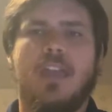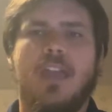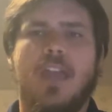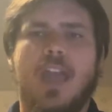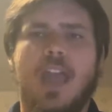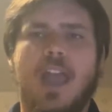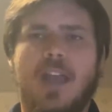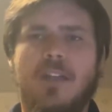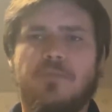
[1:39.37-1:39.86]

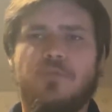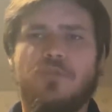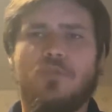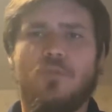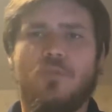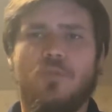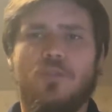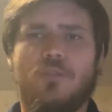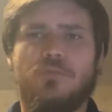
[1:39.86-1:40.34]
After
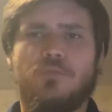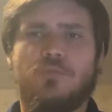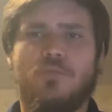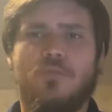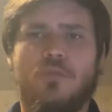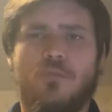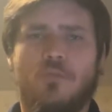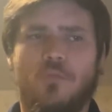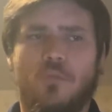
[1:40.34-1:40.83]
World
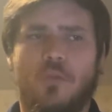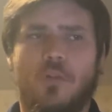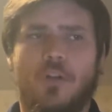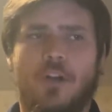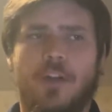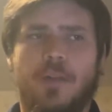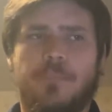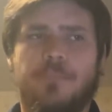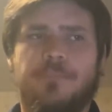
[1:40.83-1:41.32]
War
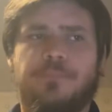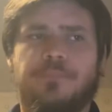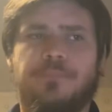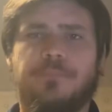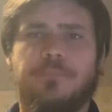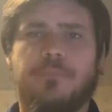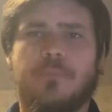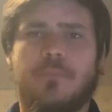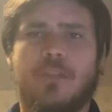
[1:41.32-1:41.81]
I,
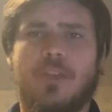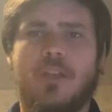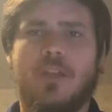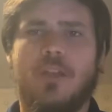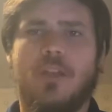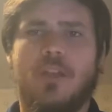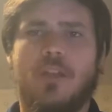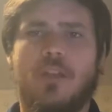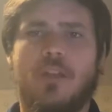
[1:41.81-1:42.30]

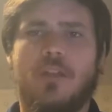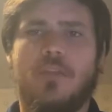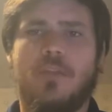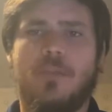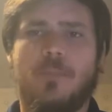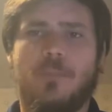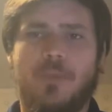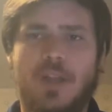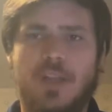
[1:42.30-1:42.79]
the
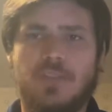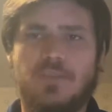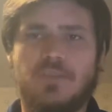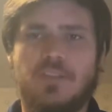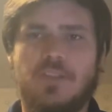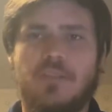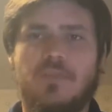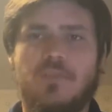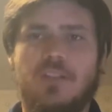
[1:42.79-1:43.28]

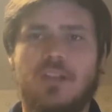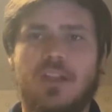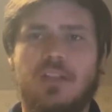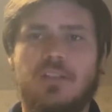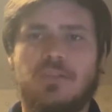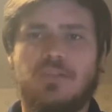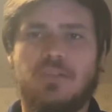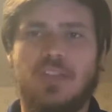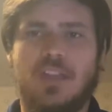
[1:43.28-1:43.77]
President of the
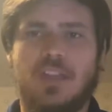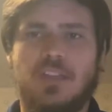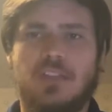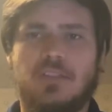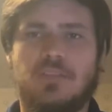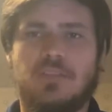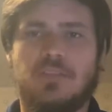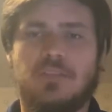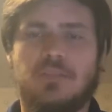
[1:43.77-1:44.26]
United
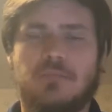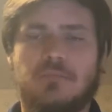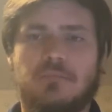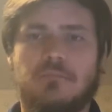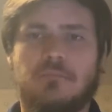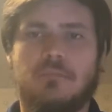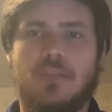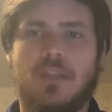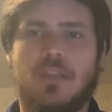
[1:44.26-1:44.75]
States,
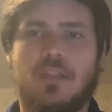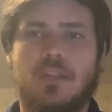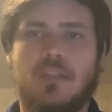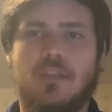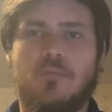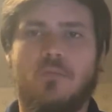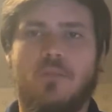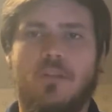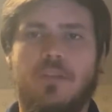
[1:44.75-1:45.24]

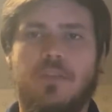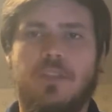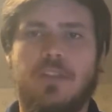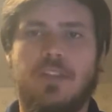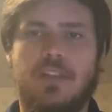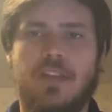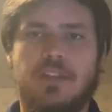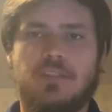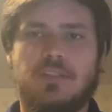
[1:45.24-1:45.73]
he won the
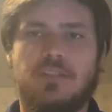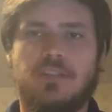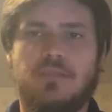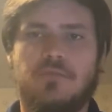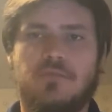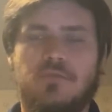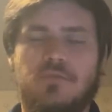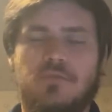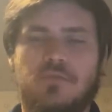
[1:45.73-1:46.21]
election
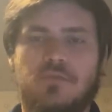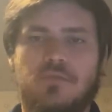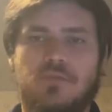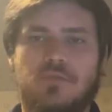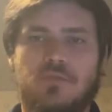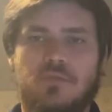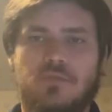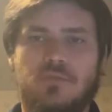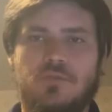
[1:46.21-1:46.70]
of
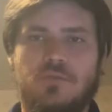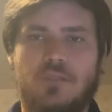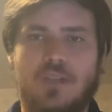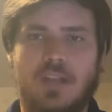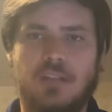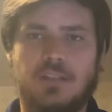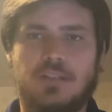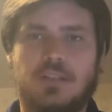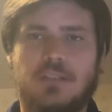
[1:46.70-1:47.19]

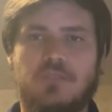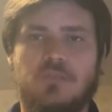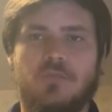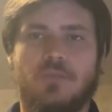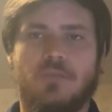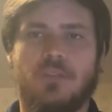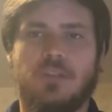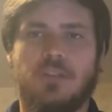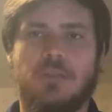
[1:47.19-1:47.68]

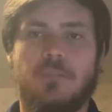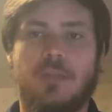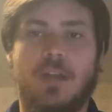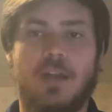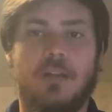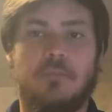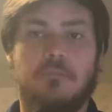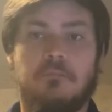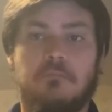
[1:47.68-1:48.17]
1920,
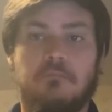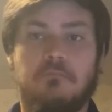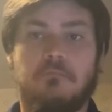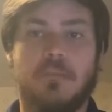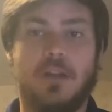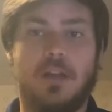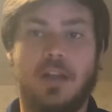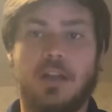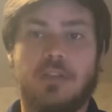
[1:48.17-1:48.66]
about
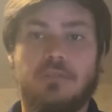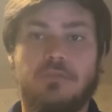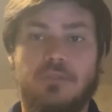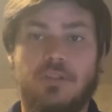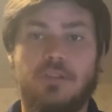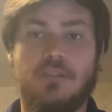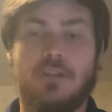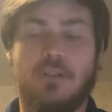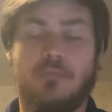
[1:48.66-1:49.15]
100
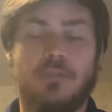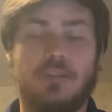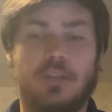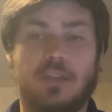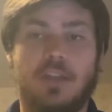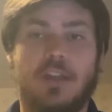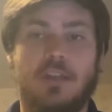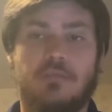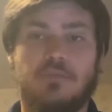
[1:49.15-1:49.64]

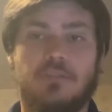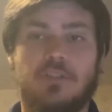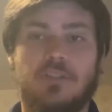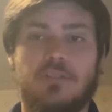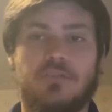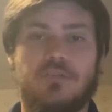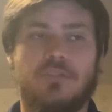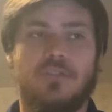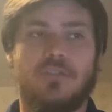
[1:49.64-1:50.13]

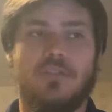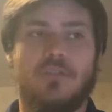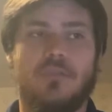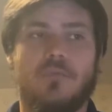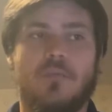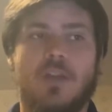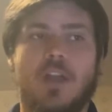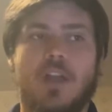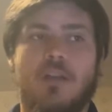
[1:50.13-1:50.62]
years
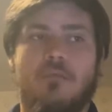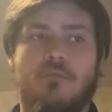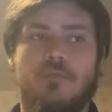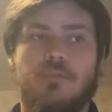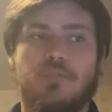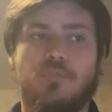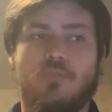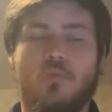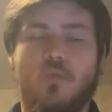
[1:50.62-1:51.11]
ago,
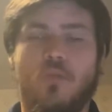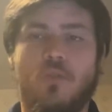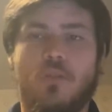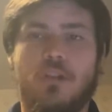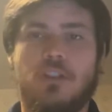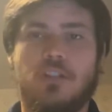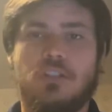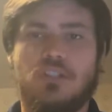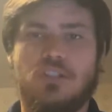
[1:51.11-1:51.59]
was
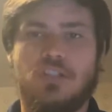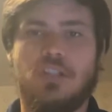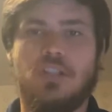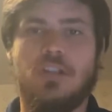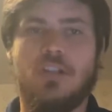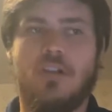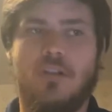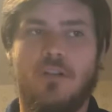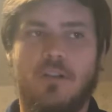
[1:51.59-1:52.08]
Warren G.
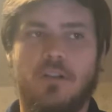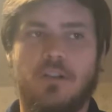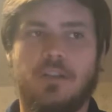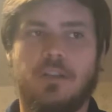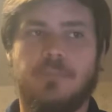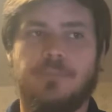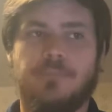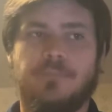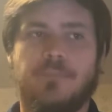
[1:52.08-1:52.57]
Harding.